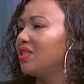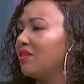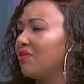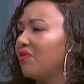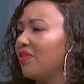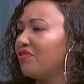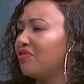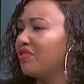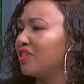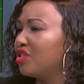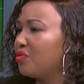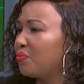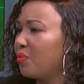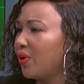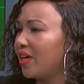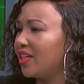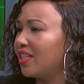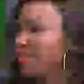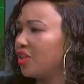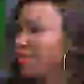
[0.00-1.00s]
the reference
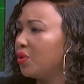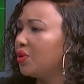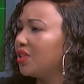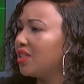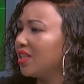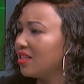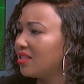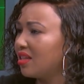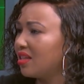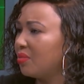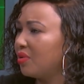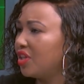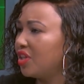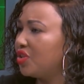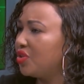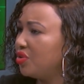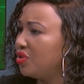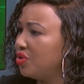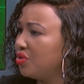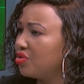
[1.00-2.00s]
point that you would tell somebody
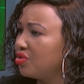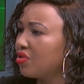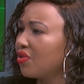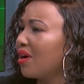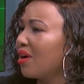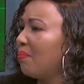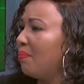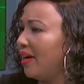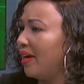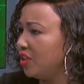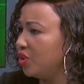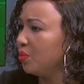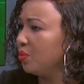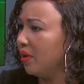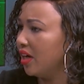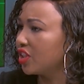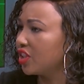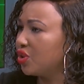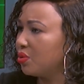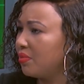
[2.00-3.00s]
to use, or a
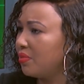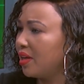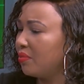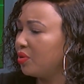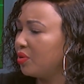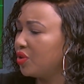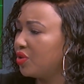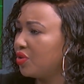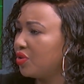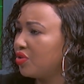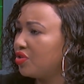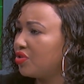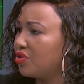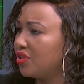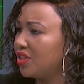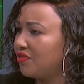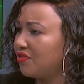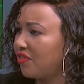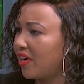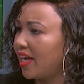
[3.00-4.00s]
benchmark to be able to use to
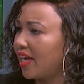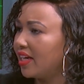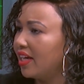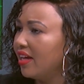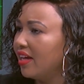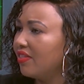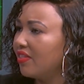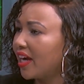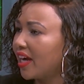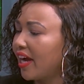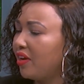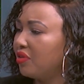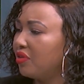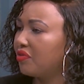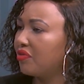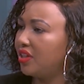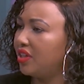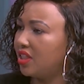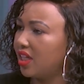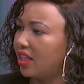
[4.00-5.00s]
define the kind of
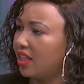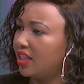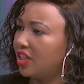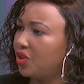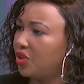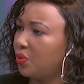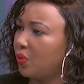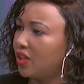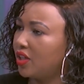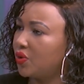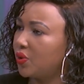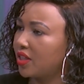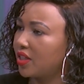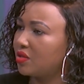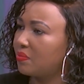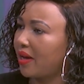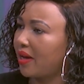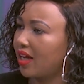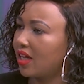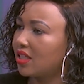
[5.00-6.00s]
return that you want to
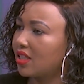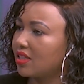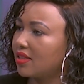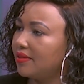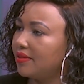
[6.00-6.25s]
expect?